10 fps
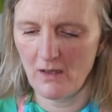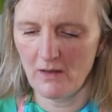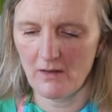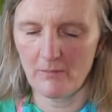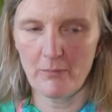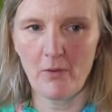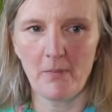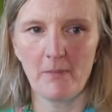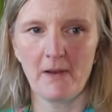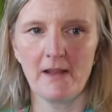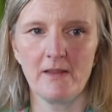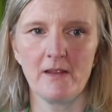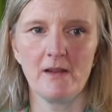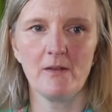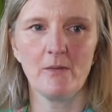that probably
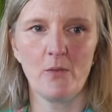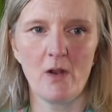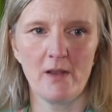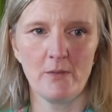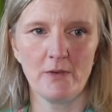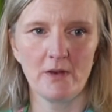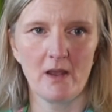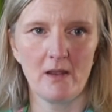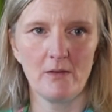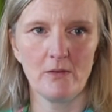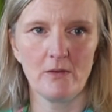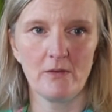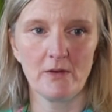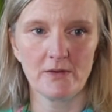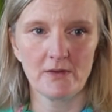the wire would go
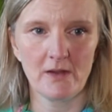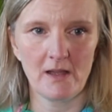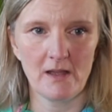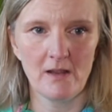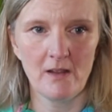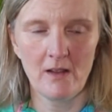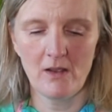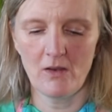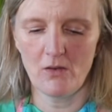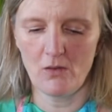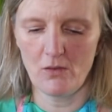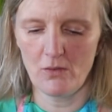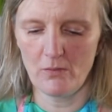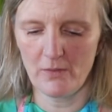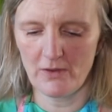rusty, or
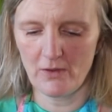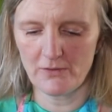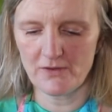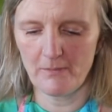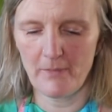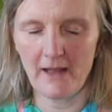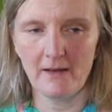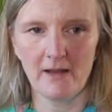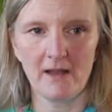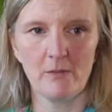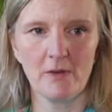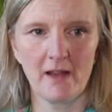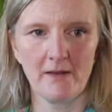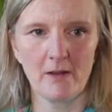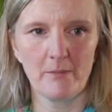with constant bending it would
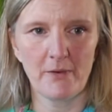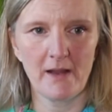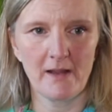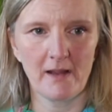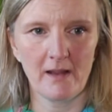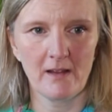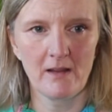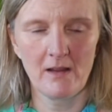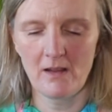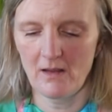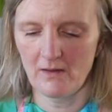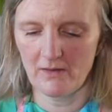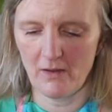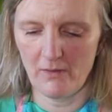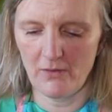end up breaking.
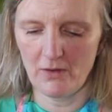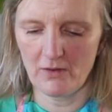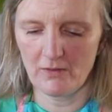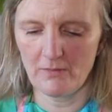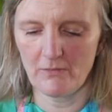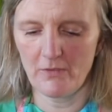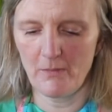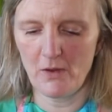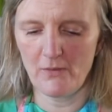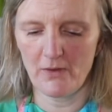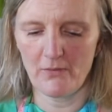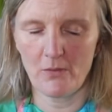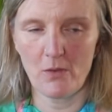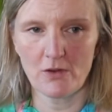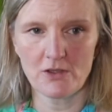So if you could remove it for
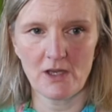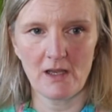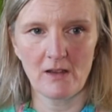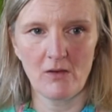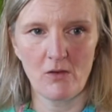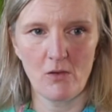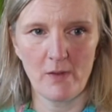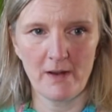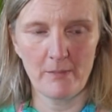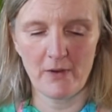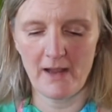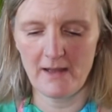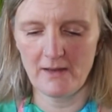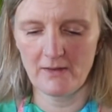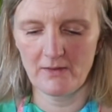washing, or when it
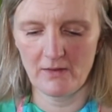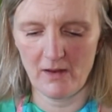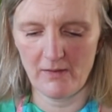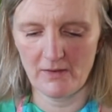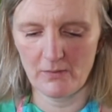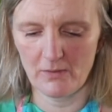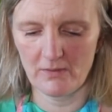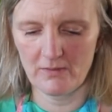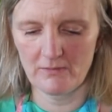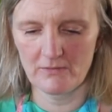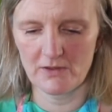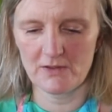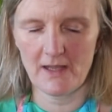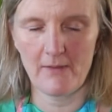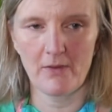breaks, you know, this would just
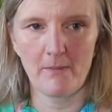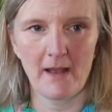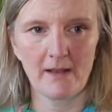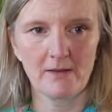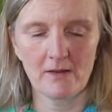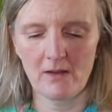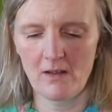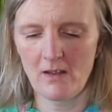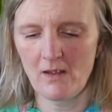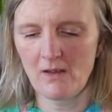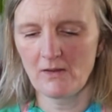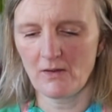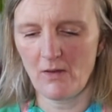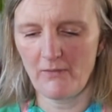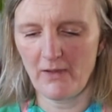save the mask.
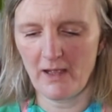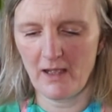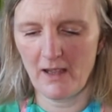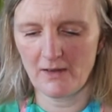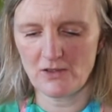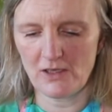So I actually